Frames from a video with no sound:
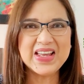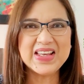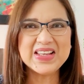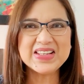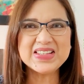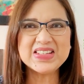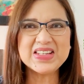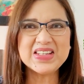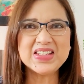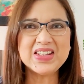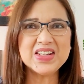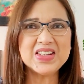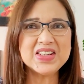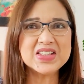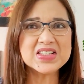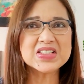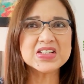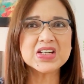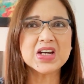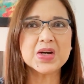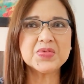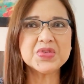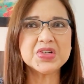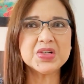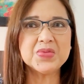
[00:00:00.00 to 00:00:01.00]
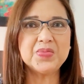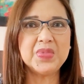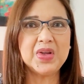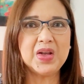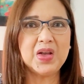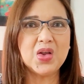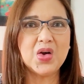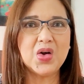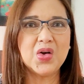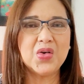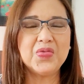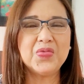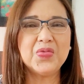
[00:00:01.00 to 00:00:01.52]
See the description
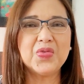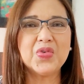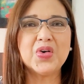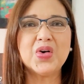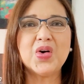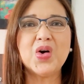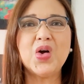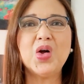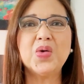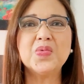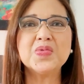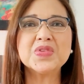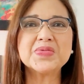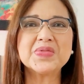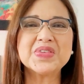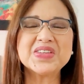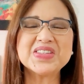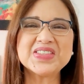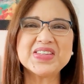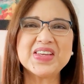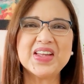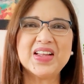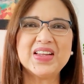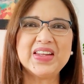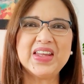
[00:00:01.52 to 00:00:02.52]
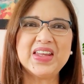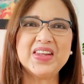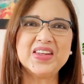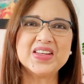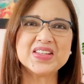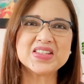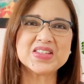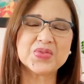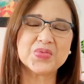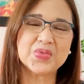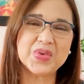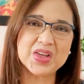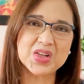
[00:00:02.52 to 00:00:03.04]
below for homes for sale in these
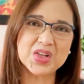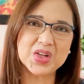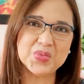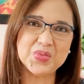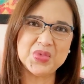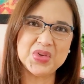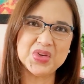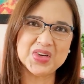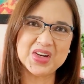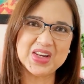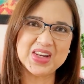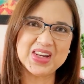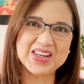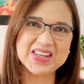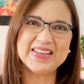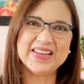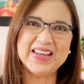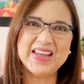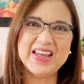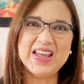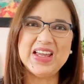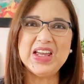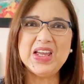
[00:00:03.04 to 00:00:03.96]
three communities.